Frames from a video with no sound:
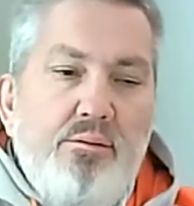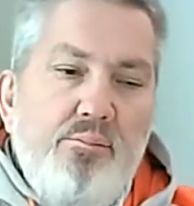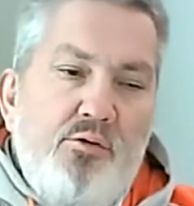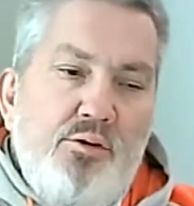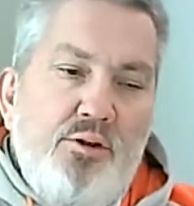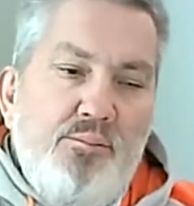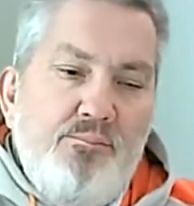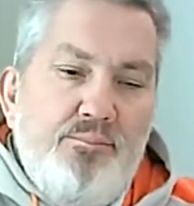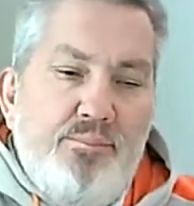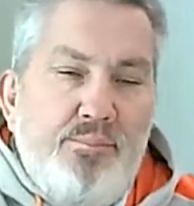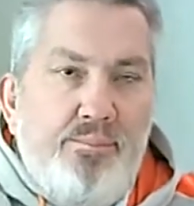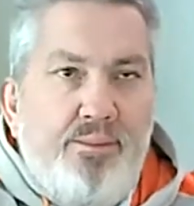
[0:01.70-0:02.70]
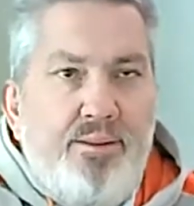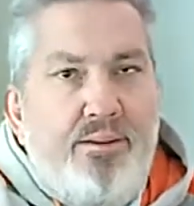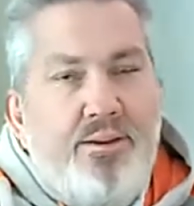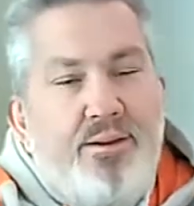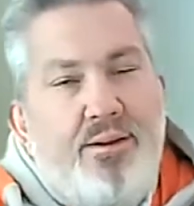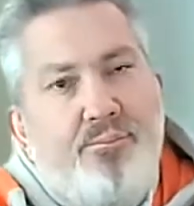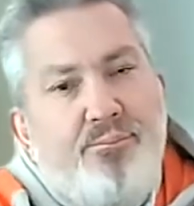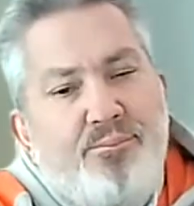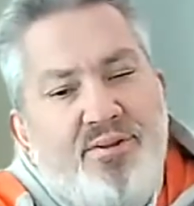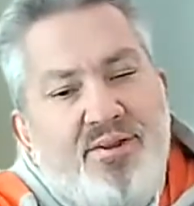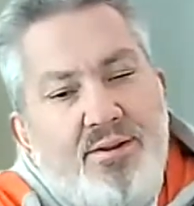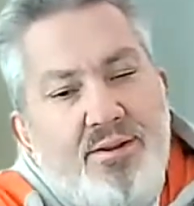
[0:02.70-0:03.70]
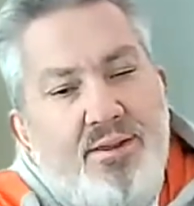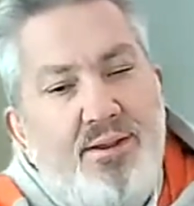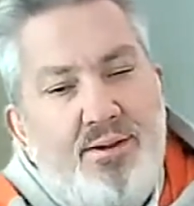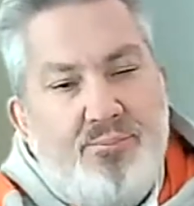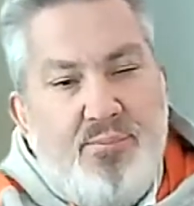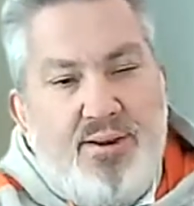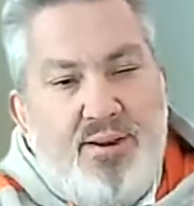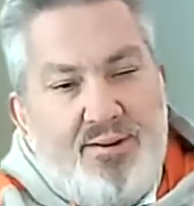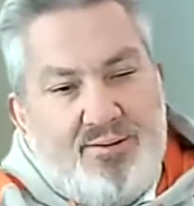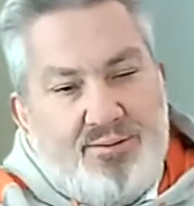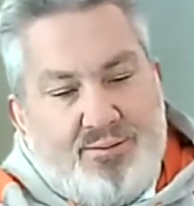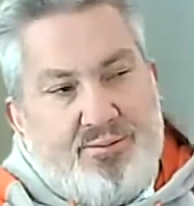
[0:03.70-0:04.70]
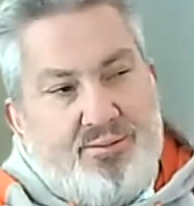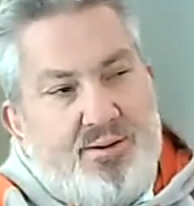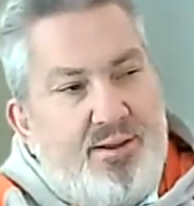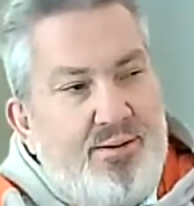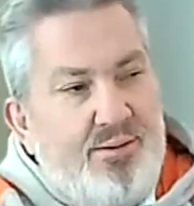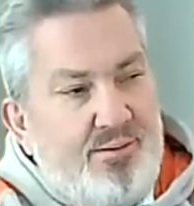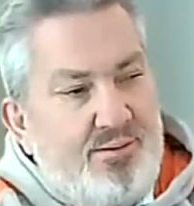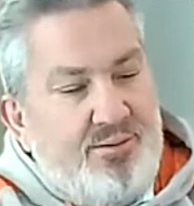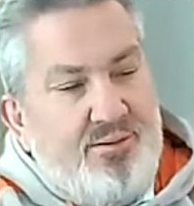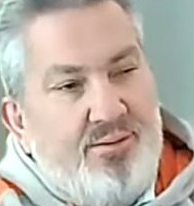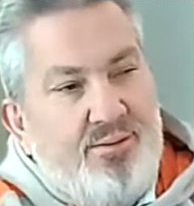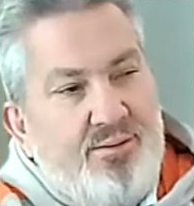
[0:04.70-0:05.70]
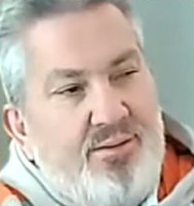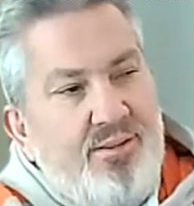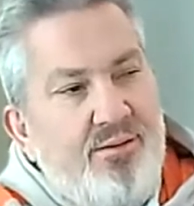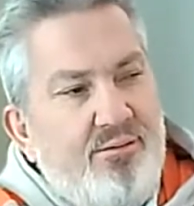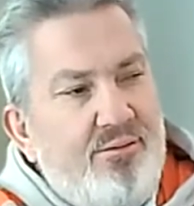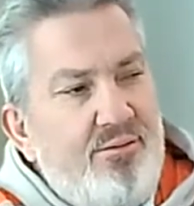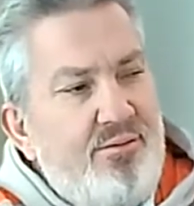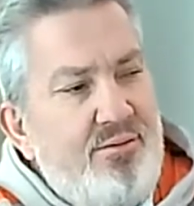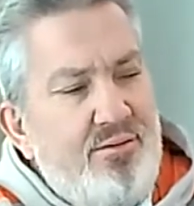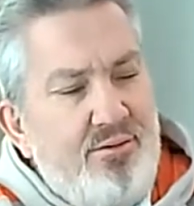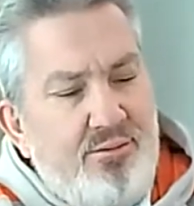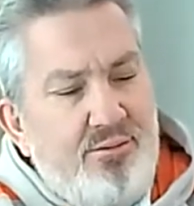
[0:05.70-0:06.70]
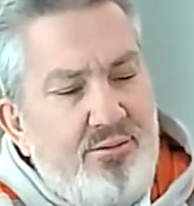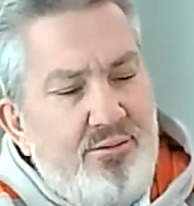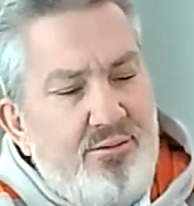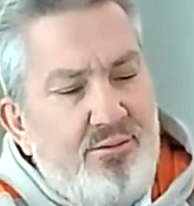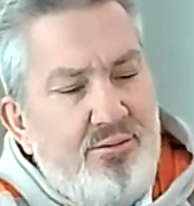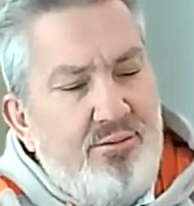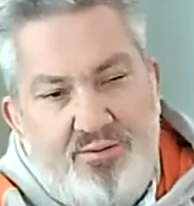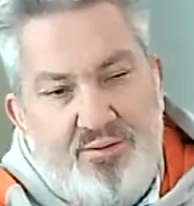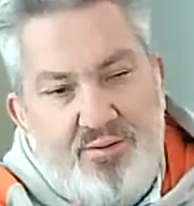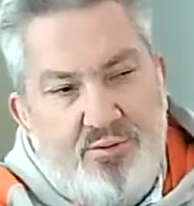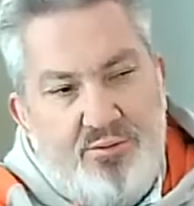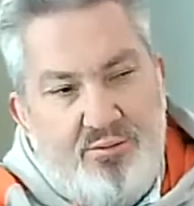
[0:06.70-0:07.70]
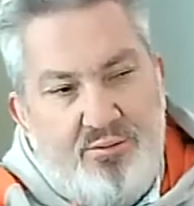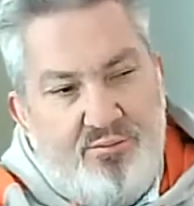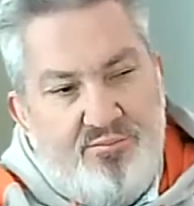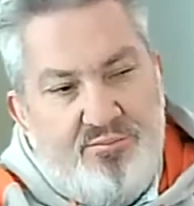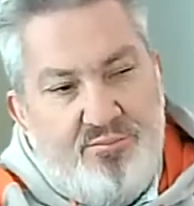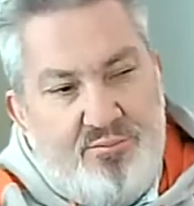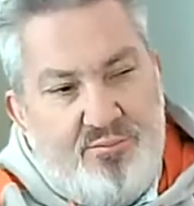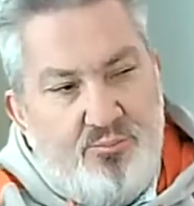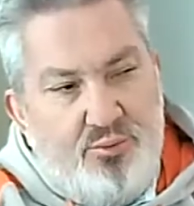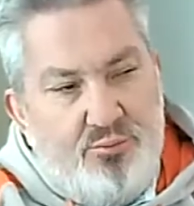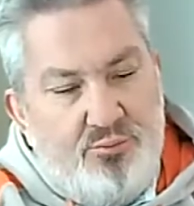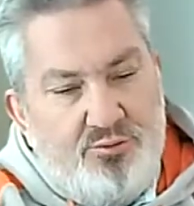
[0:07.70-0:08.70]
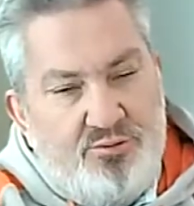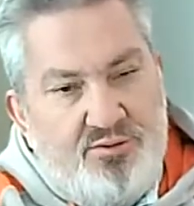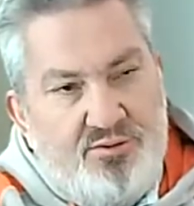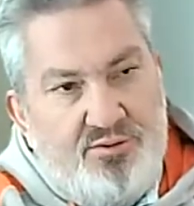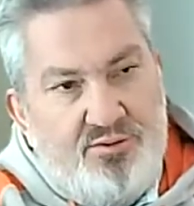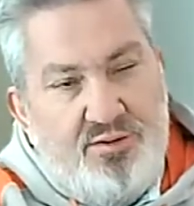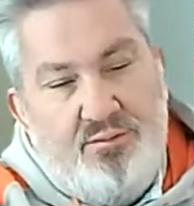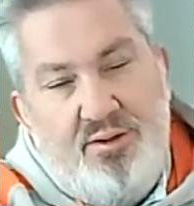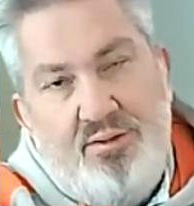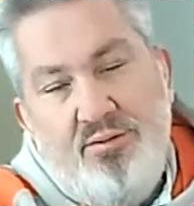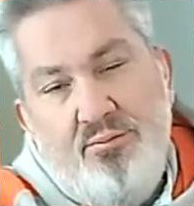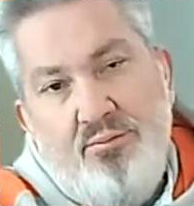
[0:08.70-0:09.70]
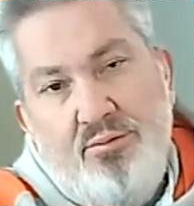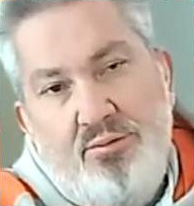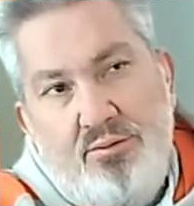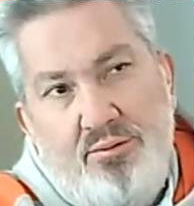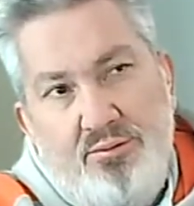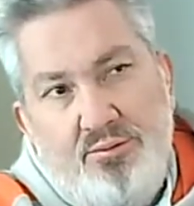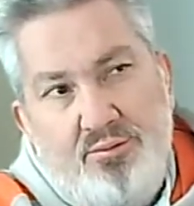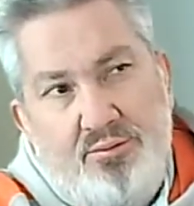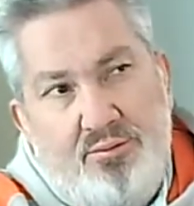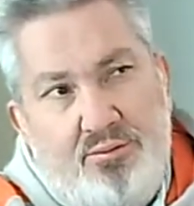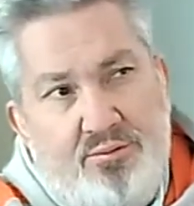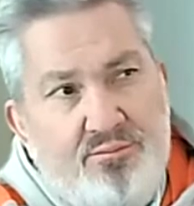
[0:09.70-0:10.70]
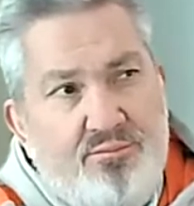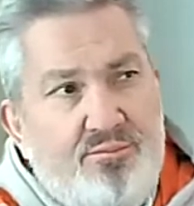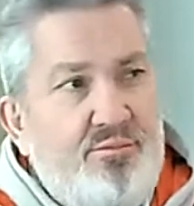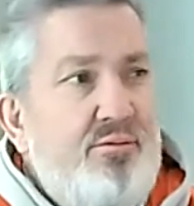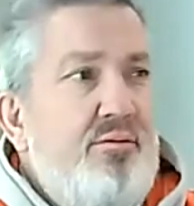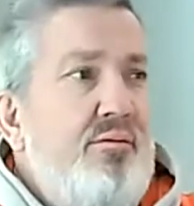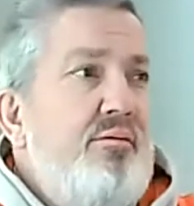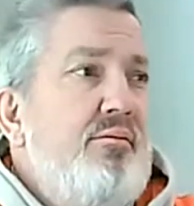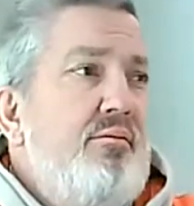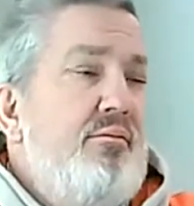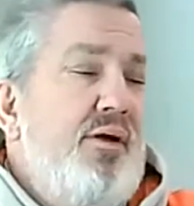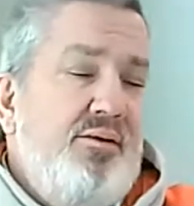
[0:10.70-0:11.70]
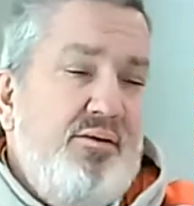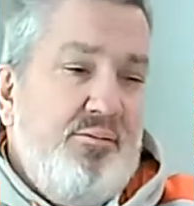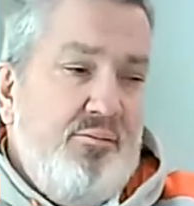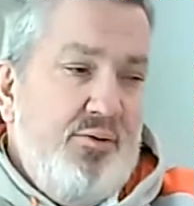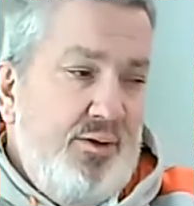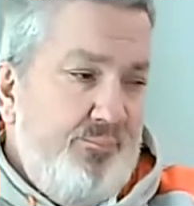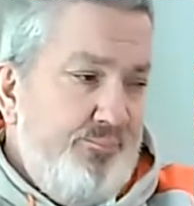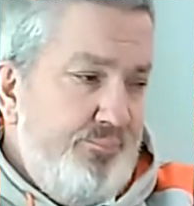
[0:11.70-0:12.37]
Good morning. I'm sitting here at my desk and there are a large number of reports around the world of ransomware.